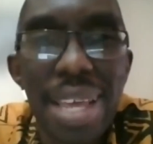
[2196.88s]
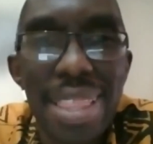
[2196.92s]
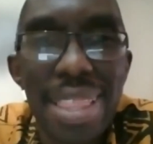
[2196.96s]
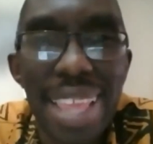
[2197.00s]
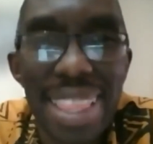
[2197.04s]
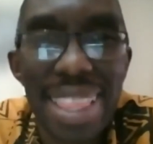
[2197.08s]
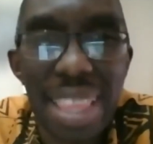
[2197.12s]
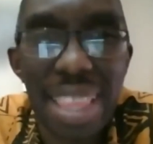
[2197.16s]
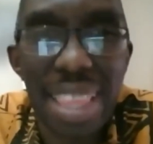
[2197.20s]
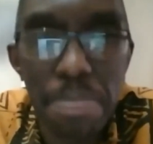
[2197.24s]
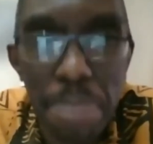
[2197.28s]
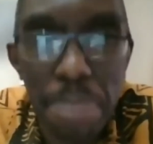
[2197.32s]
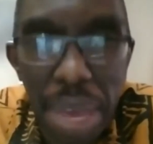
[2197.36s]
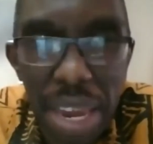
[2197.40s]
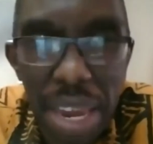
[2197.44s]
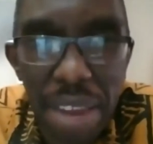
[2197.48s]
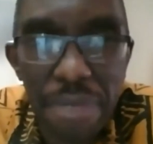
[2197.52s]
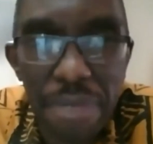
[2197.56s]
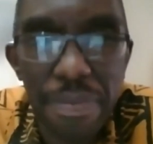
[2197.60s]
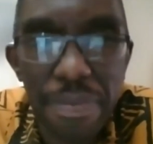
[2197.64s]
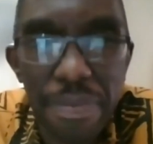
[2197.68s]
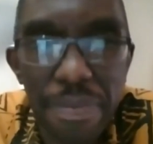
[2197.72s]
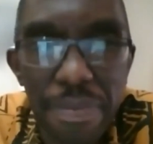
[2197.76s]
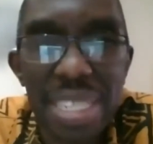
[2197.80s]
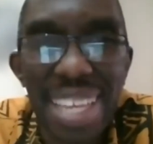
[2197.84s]
that the
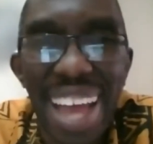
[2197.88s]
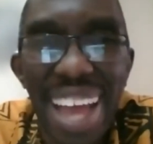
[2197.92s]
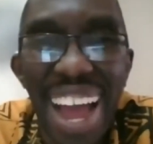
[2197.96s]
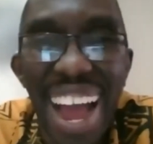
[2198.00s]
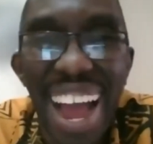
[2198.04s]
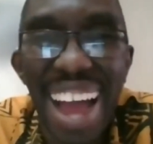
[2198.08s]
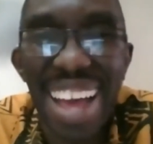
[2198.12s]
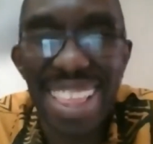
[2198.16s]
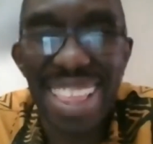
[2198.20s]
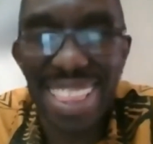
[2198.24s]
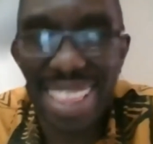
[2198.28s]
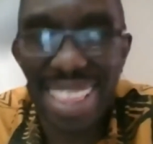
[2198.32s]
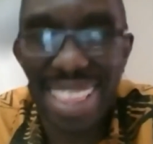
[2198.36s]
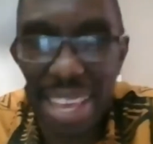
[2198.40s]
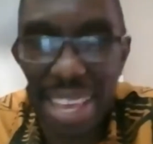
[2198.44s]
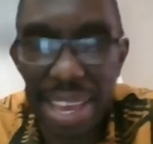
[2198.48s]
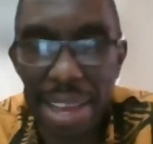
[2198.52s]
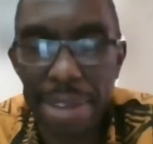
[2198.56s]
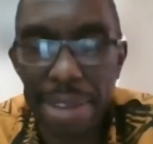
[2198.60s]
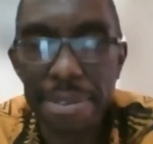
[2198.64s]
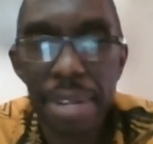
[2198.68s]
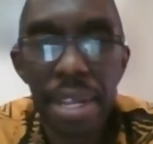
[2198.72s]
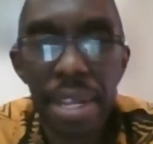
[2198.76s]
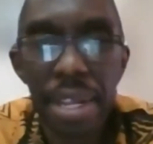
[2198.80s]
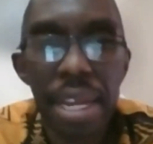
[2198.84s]
benefits are there.
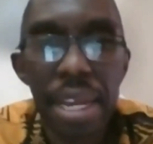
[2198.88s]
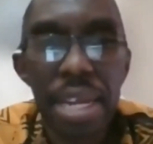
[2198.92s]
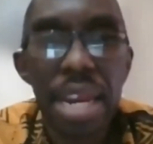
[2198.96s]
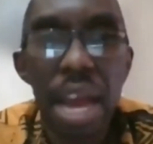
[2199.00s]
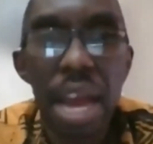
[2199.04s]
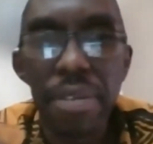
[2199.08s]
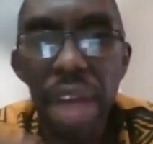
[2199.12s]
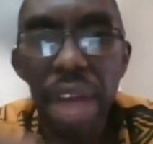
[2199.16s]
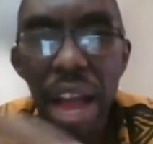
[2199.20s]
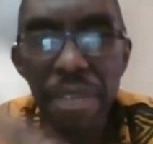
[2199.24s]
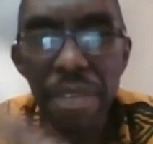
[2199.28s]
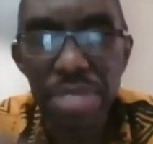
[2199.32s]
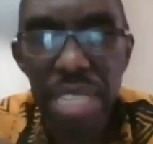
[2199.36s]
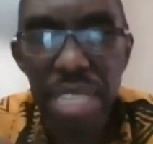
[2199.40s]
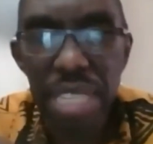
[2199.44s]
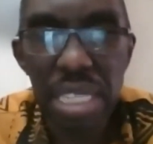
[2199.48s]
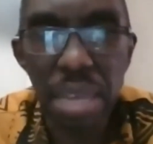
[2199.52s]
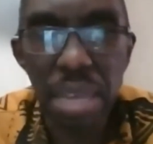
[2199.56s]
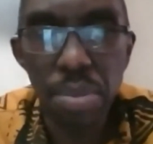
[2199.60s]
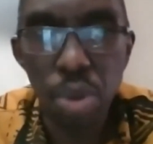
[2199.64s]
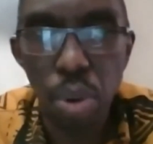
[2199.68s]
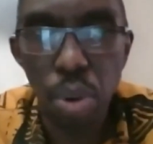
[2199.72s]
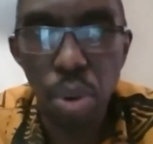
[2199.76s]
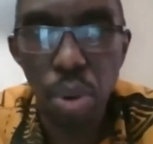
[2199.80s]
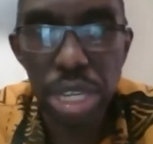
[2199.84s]
Now, I've seen some
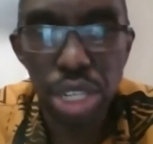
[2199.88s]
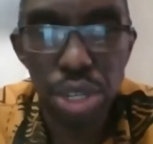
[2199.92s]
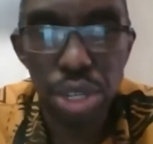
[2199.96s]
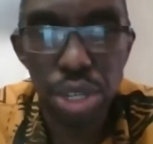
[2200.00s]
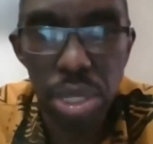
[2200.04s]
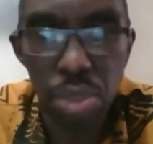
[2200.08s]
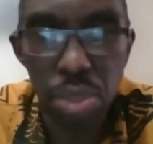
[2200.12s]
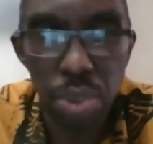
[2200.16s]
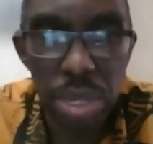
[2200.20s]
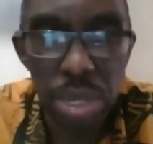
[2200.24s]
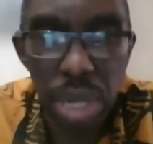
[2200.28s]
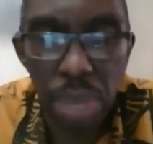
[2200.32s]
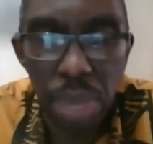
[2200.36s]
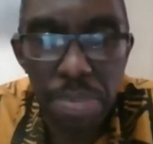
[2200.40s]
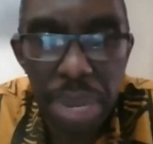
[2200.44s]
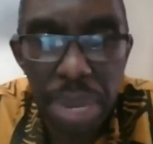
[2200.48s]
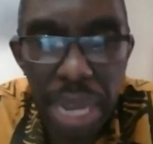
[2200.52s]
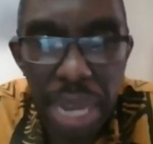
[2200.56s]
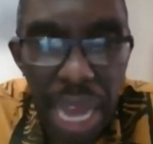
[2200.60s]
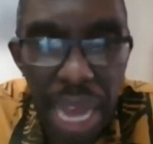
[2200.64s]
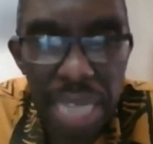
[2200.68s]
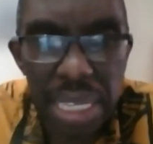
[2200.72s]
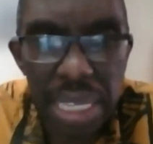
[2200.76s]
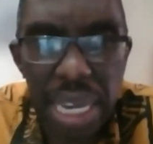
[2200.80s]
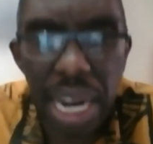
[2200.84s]
questions which are being
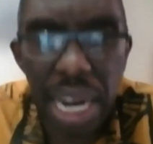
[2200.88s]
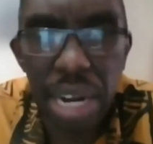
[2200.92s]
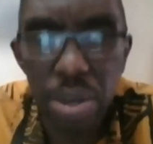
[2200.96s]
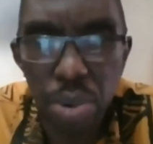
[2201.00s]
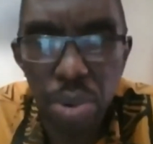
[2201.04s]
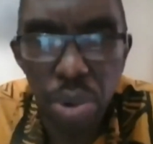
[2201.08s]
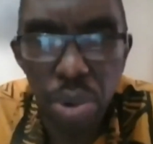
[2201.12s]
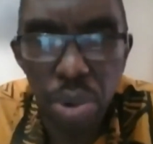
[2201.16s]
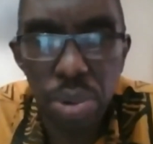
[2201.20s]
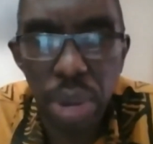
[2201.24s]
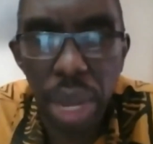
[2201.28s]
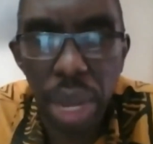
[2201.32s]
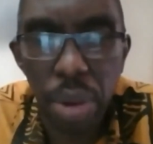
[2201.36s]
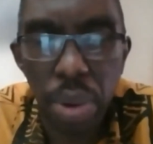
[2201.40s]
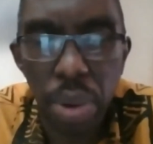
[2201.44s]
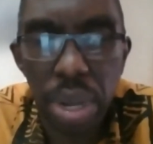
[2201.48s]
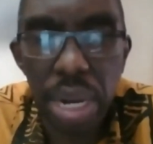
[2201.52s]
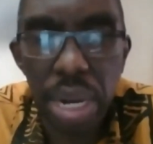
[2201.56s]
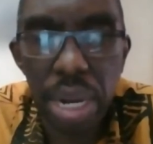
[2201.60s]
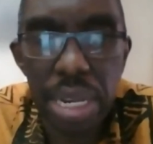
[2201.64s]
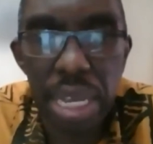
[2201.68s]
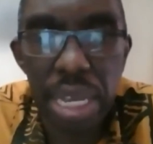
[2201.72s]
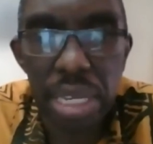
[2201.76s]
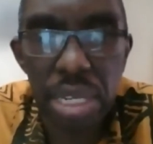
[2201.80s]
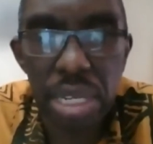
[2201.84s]
asked, and I'll quickly
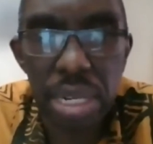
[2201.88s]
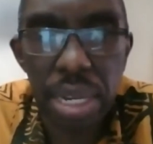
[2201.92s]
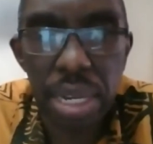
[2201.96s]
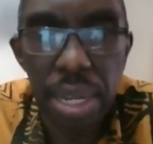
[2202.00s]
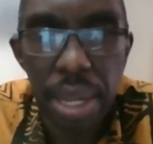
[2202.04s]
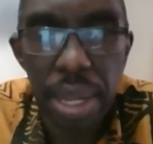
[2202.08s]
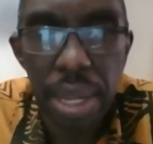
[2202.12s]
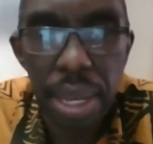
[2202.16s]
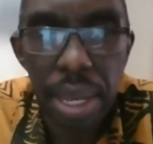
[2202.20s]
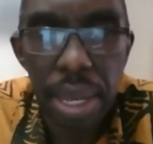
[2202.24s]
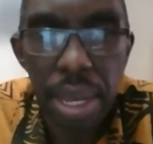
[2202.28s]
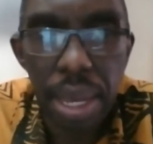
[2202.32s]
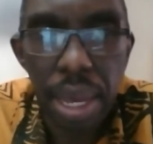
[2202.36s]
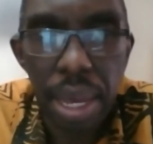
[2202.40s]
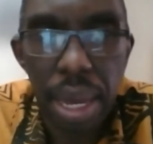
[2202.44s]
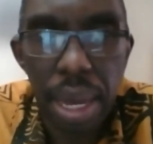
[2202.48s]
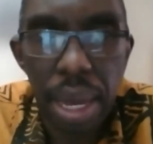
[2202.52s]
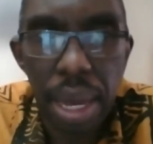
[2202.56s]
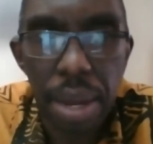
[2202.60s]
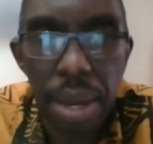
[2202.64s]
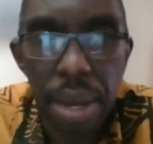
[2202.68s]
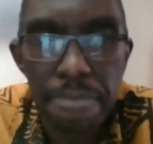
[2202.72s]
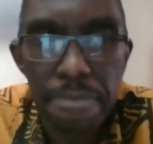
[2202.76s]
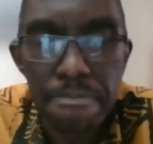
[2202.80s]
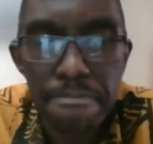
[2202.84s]
just
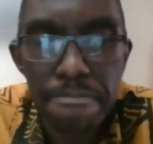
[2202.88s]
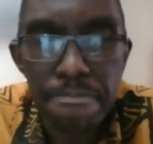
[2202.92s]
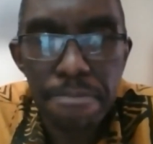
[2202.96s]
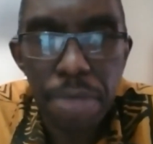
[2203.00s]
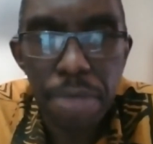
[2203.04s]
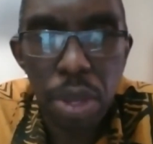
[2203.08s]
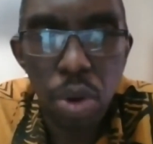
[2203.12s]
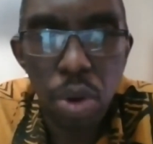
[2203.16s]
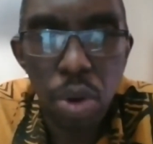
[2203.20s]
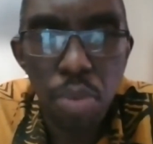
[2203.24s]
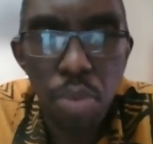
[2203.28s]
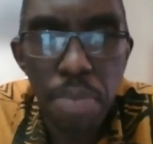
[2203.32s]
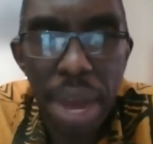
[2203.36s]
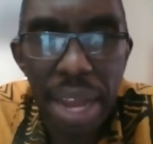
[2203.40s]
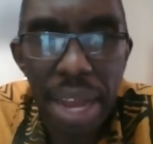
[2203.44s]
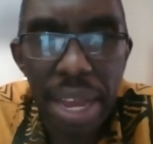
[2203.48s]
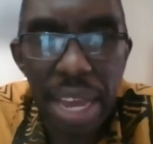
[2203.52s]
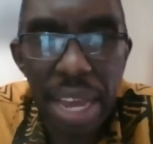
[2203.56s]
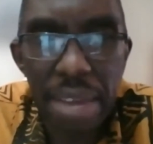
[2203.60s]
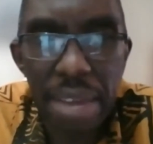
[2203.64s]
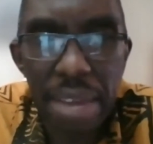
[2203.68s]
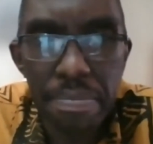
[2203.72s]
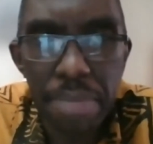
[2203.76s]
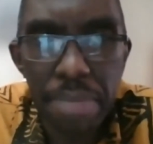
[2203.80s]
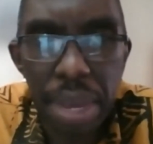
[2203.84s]
go back
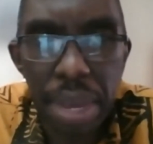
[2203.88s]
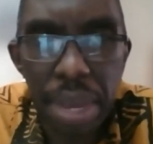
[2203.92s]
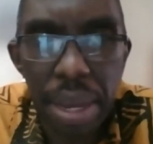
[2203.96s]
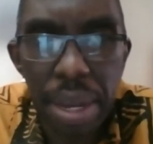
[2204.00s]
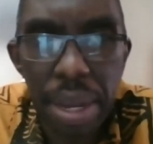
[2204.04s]
and